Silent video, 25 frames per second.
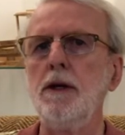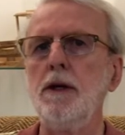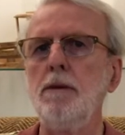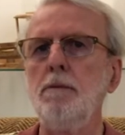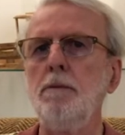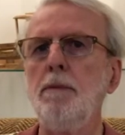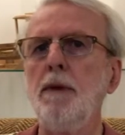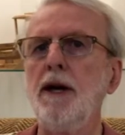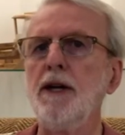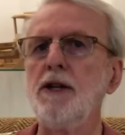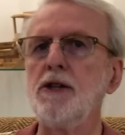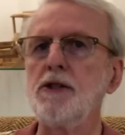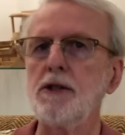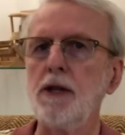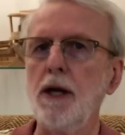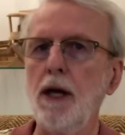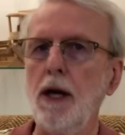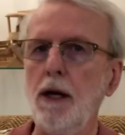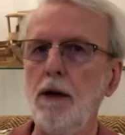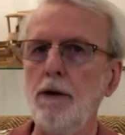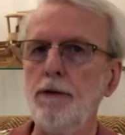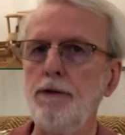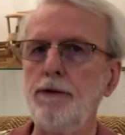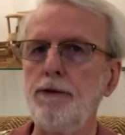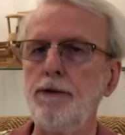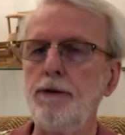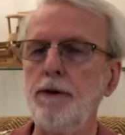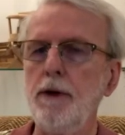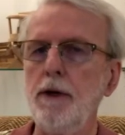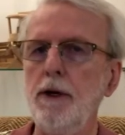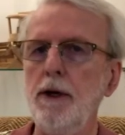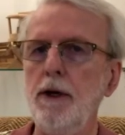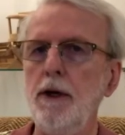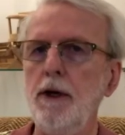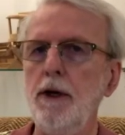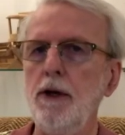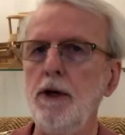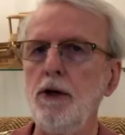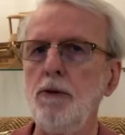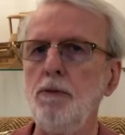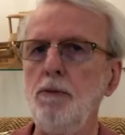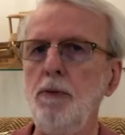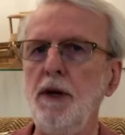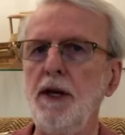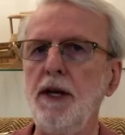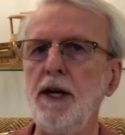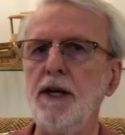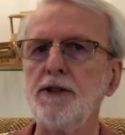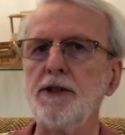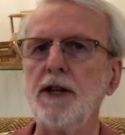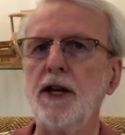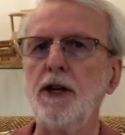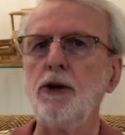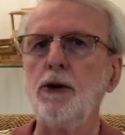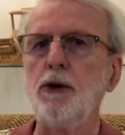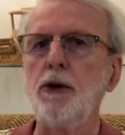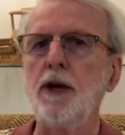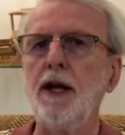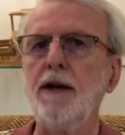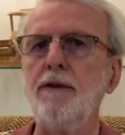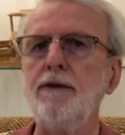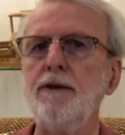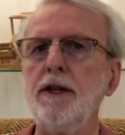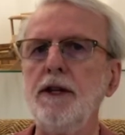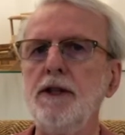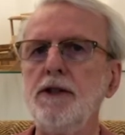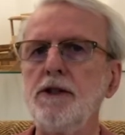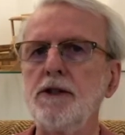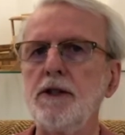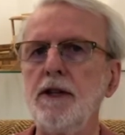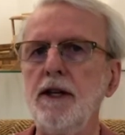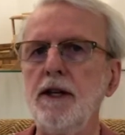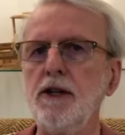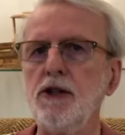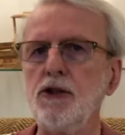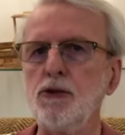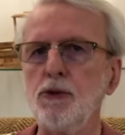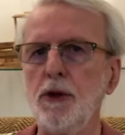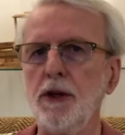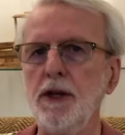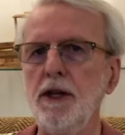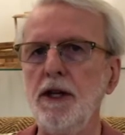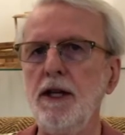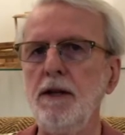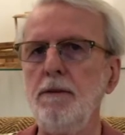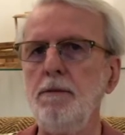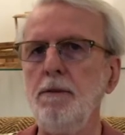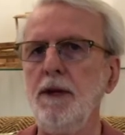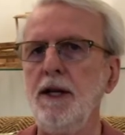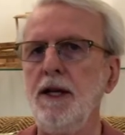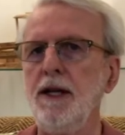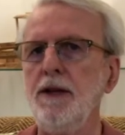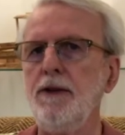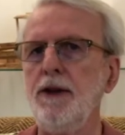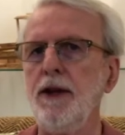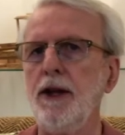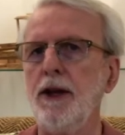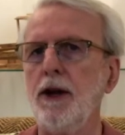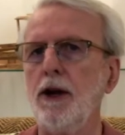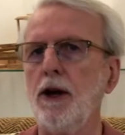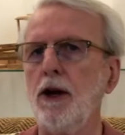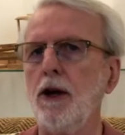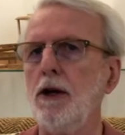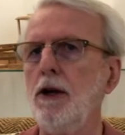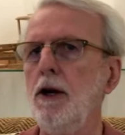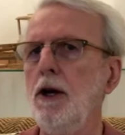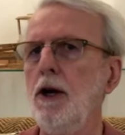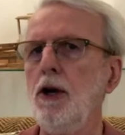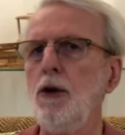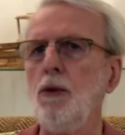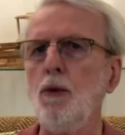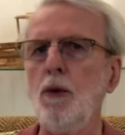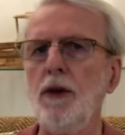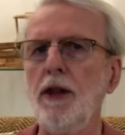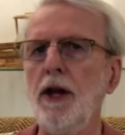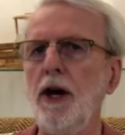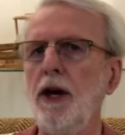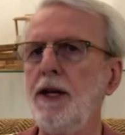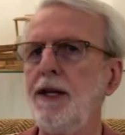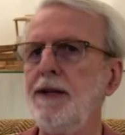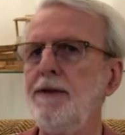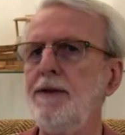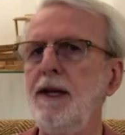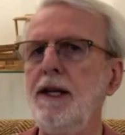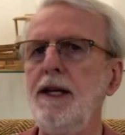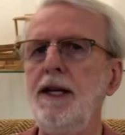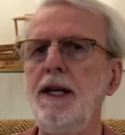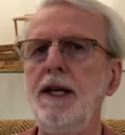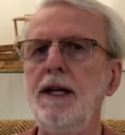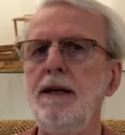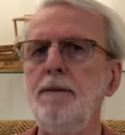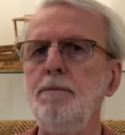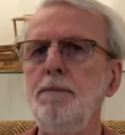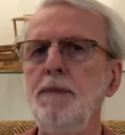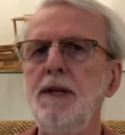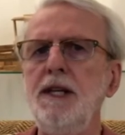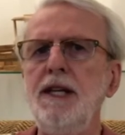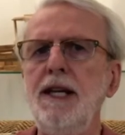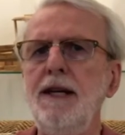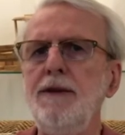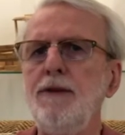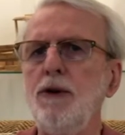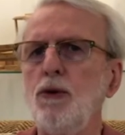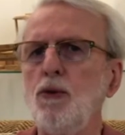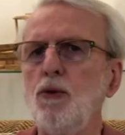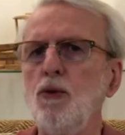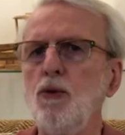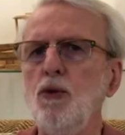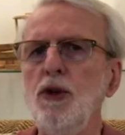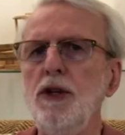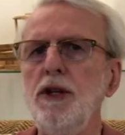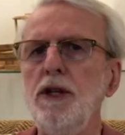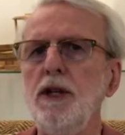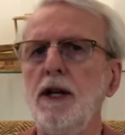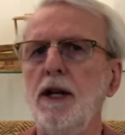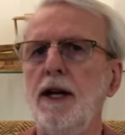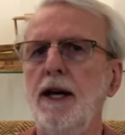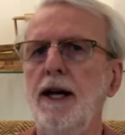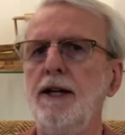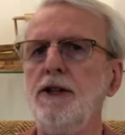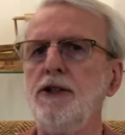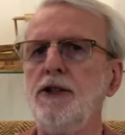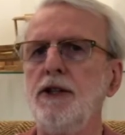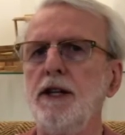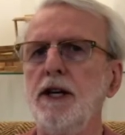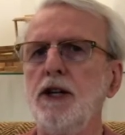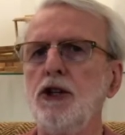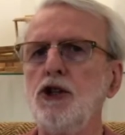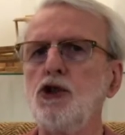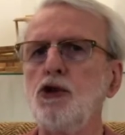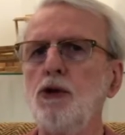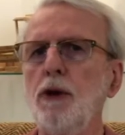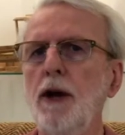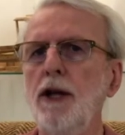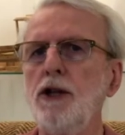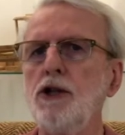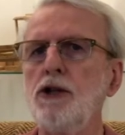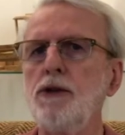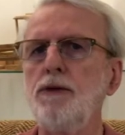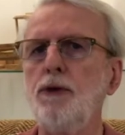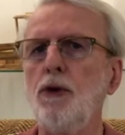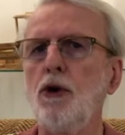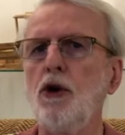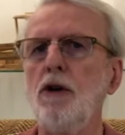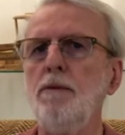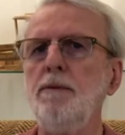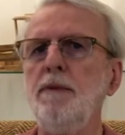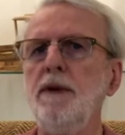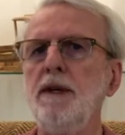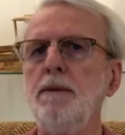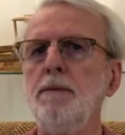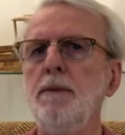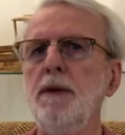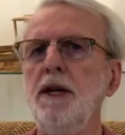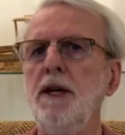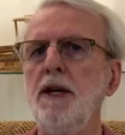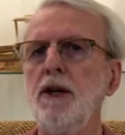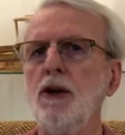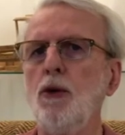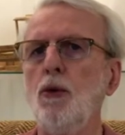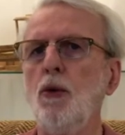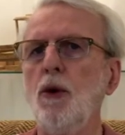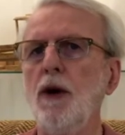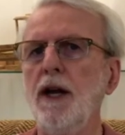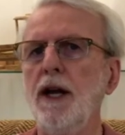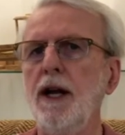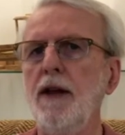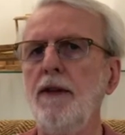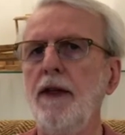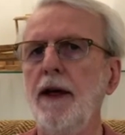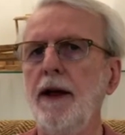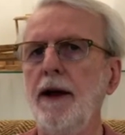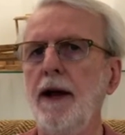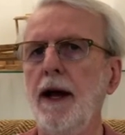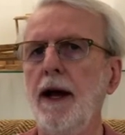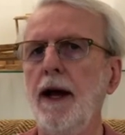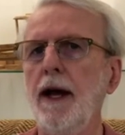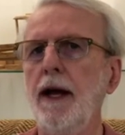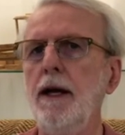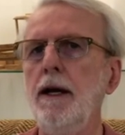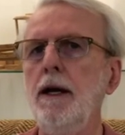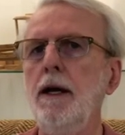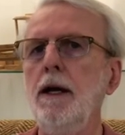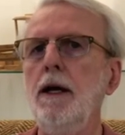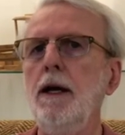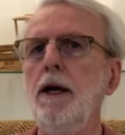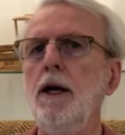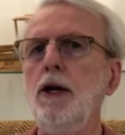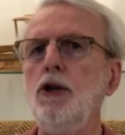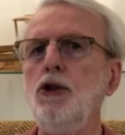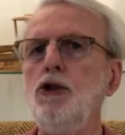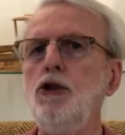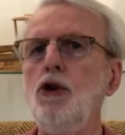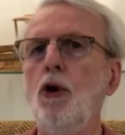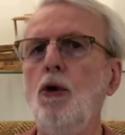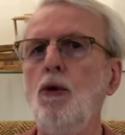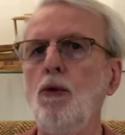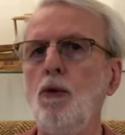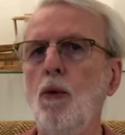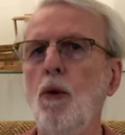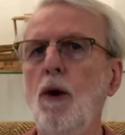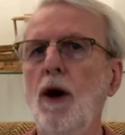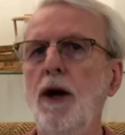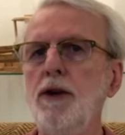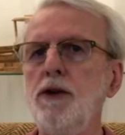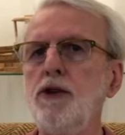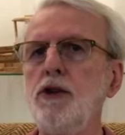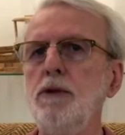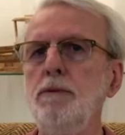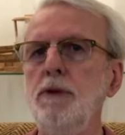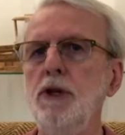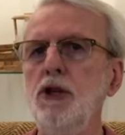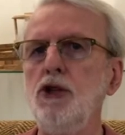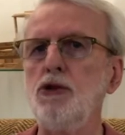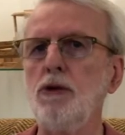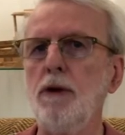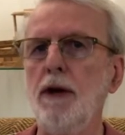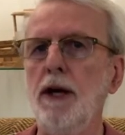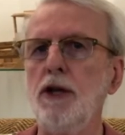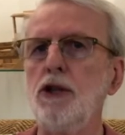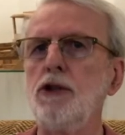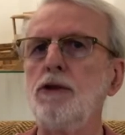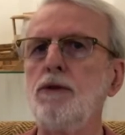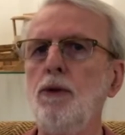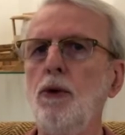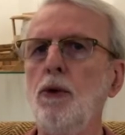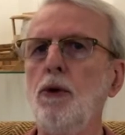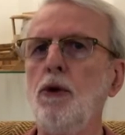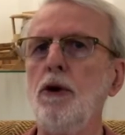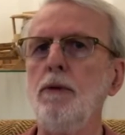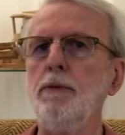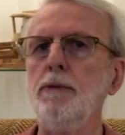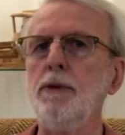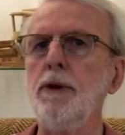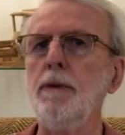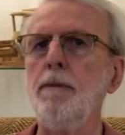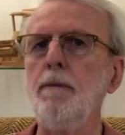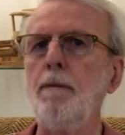myself because I don't have these things within me that are, without me even realizing it, transforming me in a way that I don't want to be transformed.